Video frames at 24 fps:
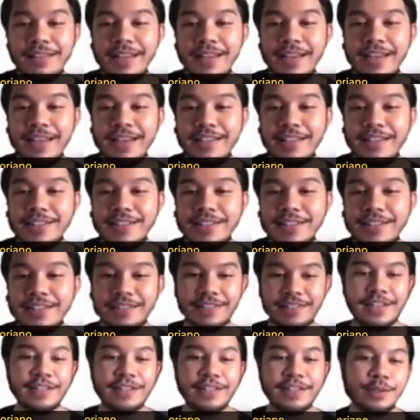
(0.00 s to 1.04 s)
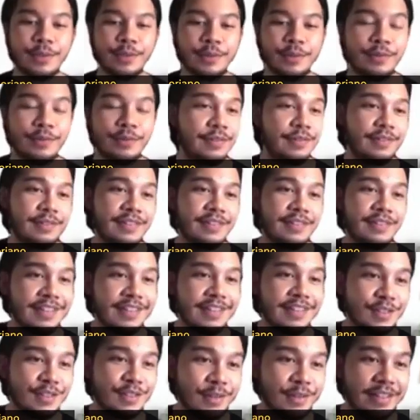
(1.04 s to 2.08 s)
And yeah, so
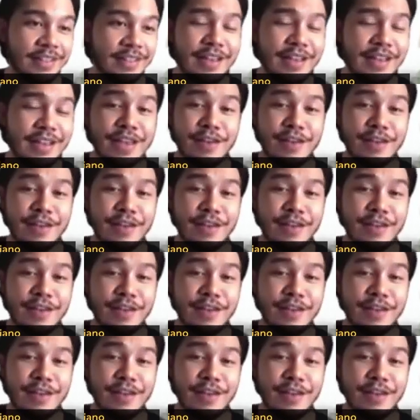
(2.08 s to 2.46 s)
it's already